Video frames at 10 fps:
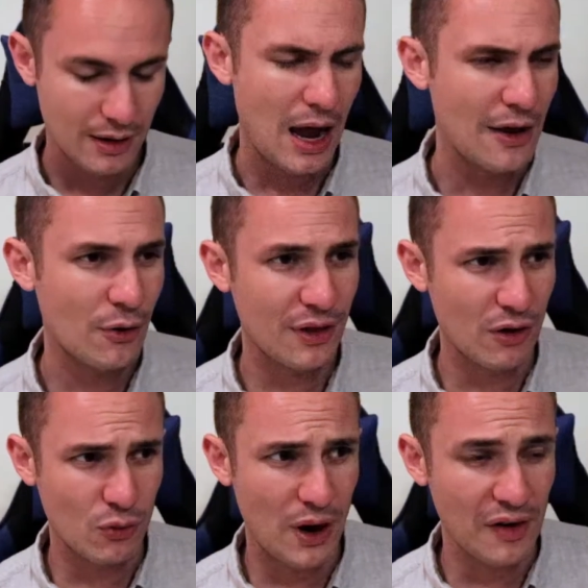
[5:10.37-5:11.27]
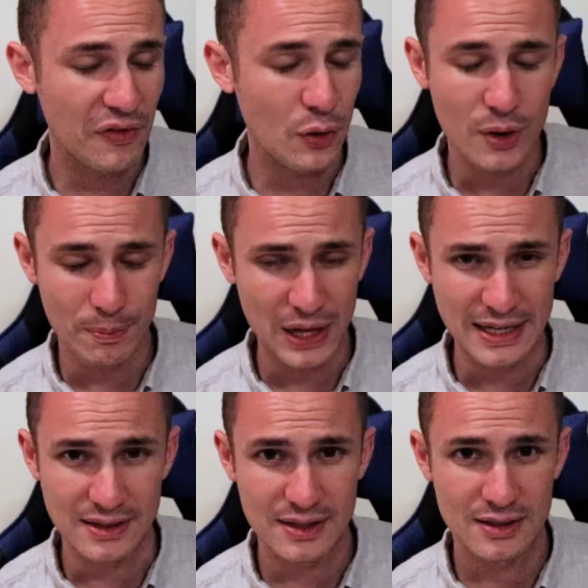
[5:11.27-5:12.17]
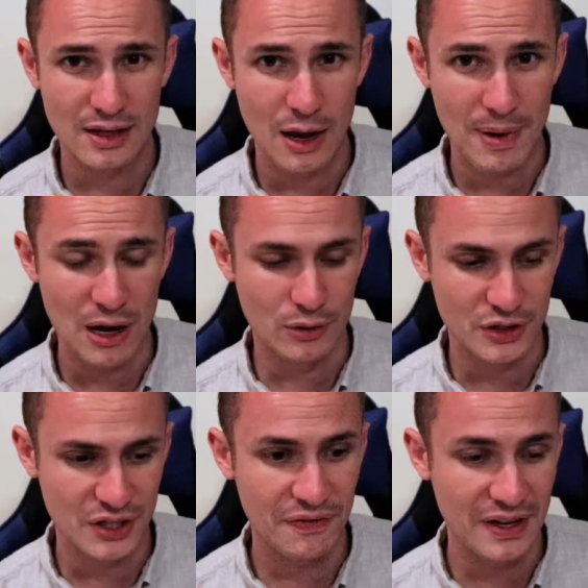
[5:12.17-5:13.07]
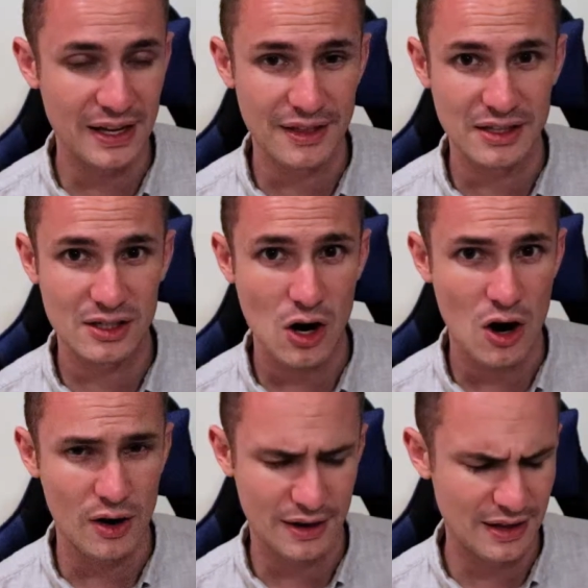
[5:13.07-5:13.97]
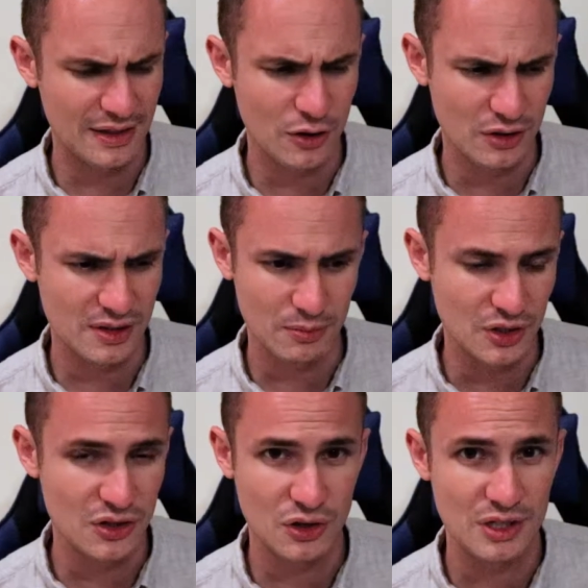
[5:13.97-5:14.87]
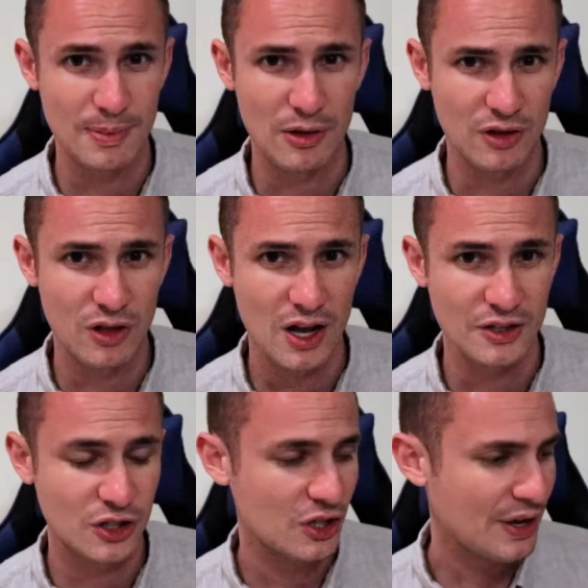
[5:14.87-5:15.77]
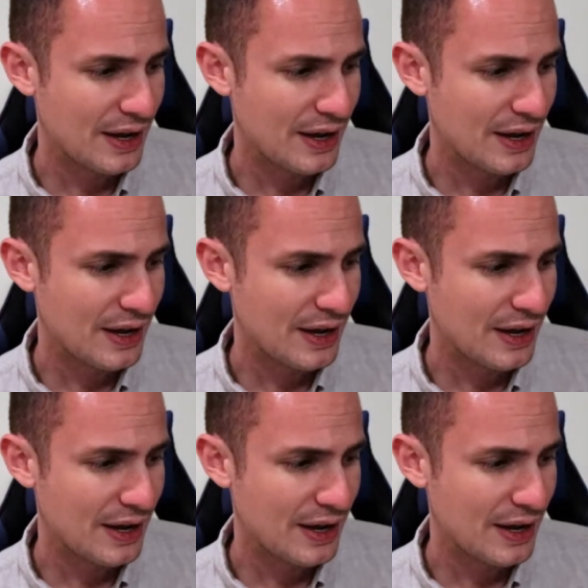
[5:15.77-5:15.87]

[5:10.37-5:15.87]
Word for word: I know there are quite a few complaints about shifting in this car and that there are some concerns about the clutch.